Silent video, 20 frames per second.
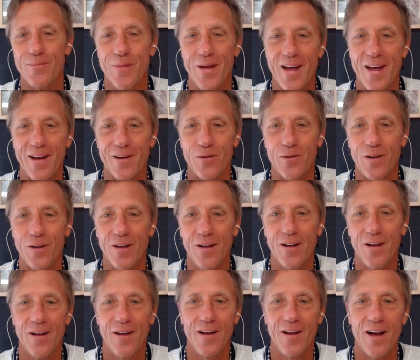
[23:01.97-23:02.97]
right back
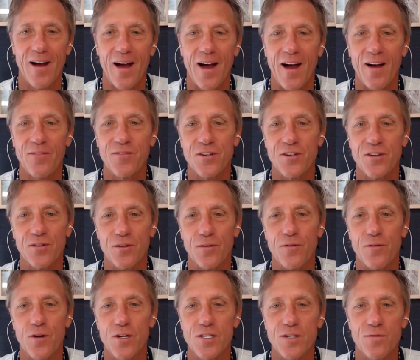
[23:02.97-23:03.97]
after
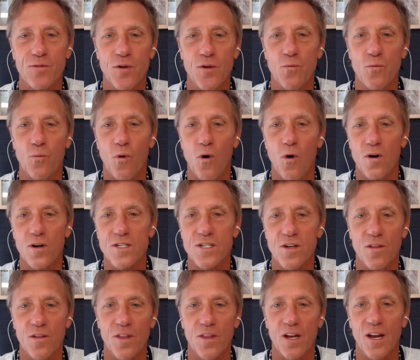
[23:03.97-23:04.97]
the first few
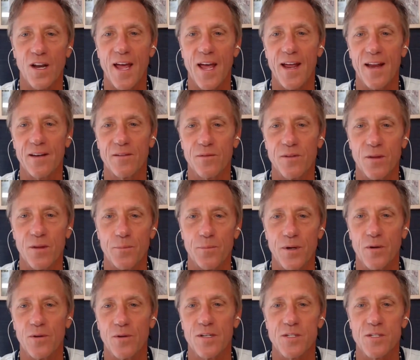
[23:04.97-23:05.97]
walks on the land.
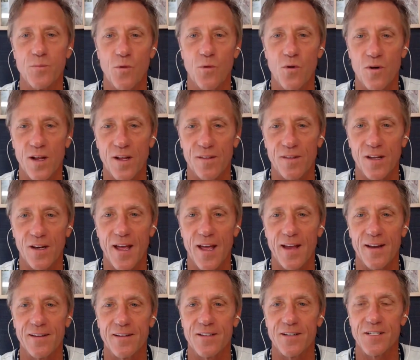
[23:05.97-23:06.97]
The builder's walking the
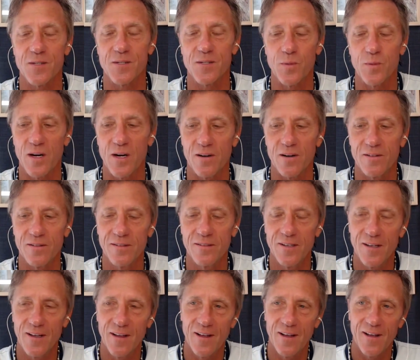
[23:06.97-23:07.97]
land as
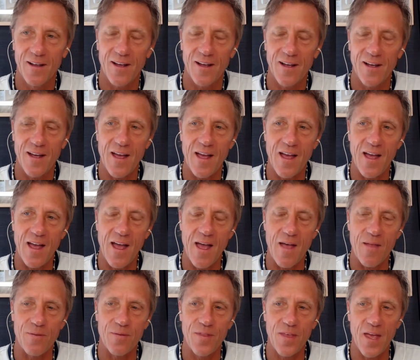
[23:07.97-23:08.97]
well,
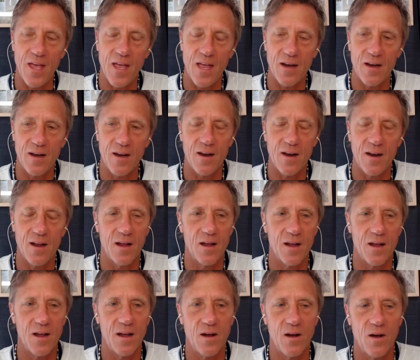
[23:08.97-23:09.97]
and then
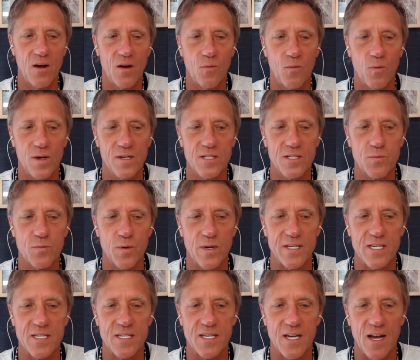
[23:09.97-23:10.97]

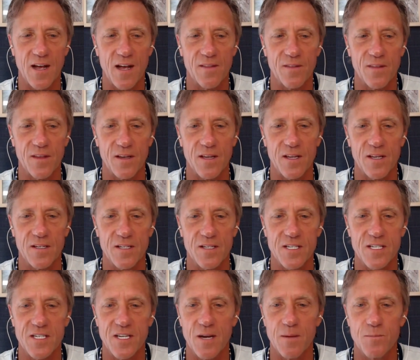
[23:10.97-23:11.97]
once we start the
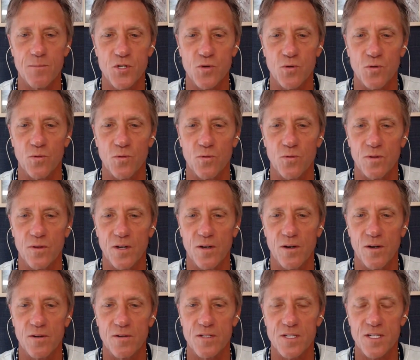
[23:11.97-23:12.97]

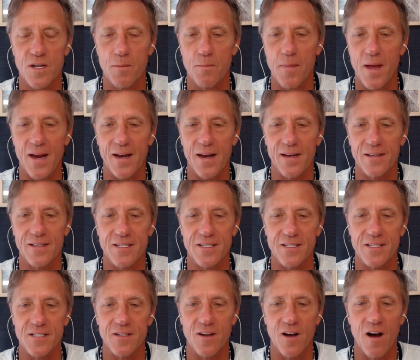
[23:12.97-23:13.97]
conceptual, you know, schematic
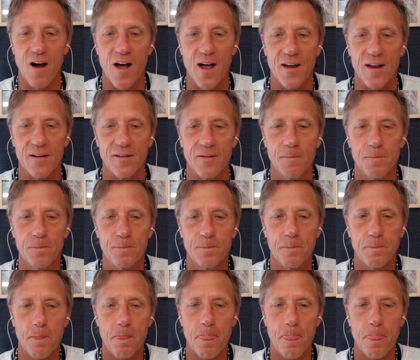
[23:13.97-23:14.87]
design,